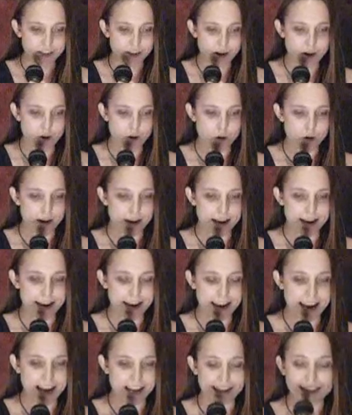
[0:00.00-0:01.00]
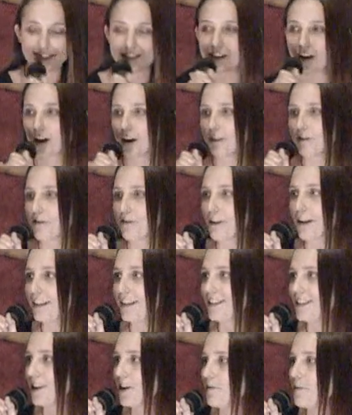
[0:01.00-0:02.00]
So at the
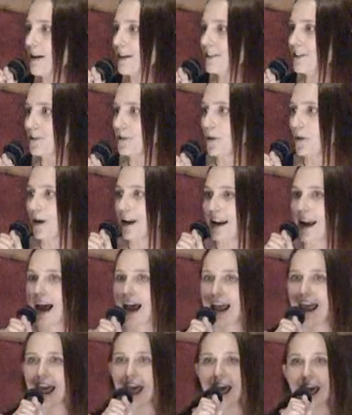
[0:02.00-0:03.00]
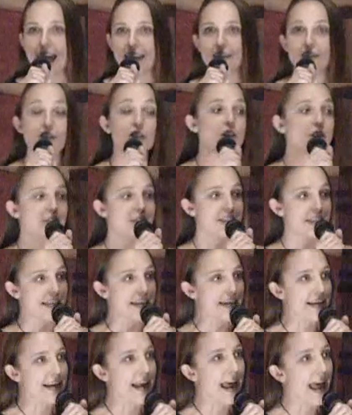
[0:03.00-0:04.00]
start of my story, I had
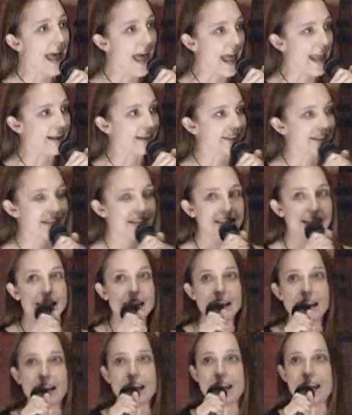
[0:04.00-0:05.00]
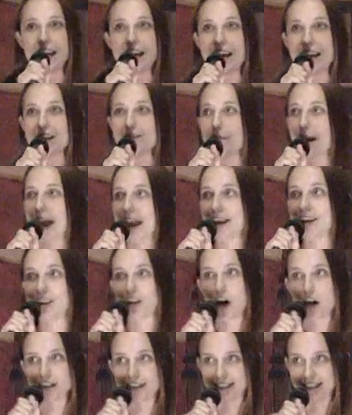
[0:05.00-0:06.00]
13 hens in my
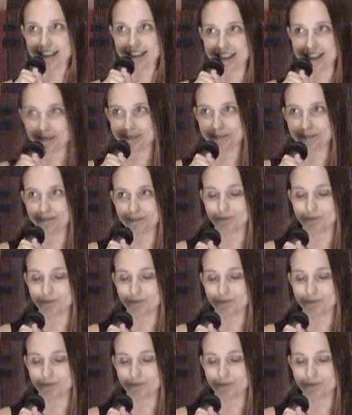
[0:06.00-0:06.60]
closet.